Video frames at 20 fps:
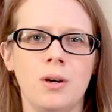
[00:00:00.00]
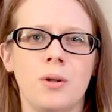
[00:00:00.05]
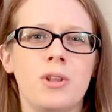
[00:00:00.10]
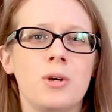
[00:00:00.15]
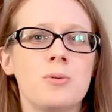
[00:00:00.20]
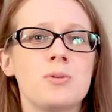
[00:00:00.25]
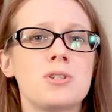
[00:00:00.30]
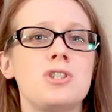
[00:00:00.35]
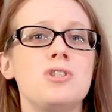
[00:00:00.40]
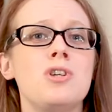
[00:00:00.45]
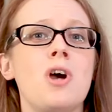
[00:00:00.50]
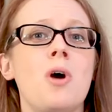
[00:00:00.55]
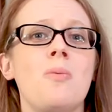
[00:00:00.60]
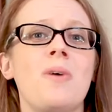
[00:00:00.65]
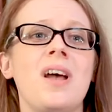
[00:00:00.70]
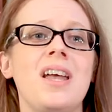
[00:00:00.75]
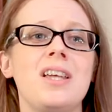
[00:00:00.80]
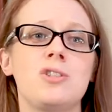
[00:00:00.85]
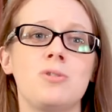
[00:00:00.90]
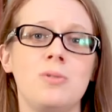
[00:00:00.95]
There was no
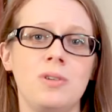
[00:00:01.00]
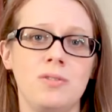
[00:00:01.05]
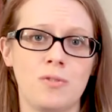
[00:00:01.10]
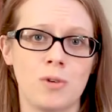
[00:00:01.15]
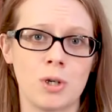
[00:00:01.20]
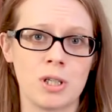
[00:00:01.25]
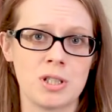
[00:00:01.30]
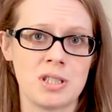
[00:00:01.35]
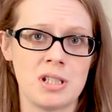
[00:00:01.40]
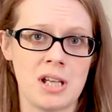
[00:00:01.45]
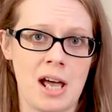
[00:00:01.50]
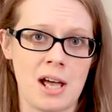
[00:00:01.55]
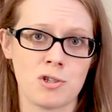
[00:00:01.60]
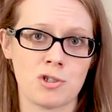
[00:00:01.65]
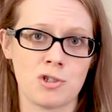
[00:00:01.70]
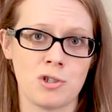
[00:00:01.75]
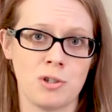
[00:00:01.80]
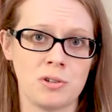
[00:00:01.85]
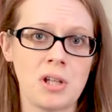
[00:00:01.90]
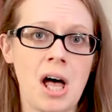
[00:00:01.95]
way to enforce
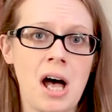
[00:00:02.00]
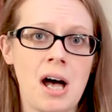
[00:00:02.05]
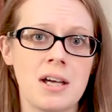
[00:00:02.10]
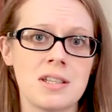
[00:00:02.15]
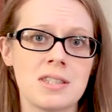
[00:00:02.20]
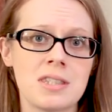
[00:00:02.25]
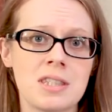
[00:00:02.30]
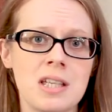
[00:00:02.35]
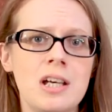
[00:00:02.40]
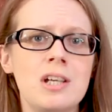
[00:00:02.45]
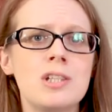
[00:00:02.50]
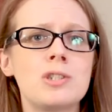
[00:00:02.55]
national laws,